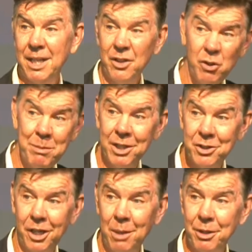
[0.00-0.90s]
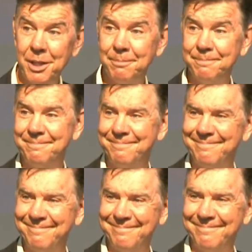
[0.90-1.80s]
and to spend time with him.
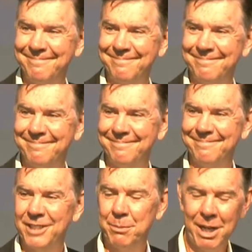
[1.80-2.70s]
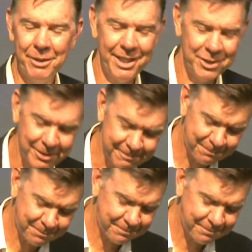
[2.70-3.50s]
Let's bow our heads.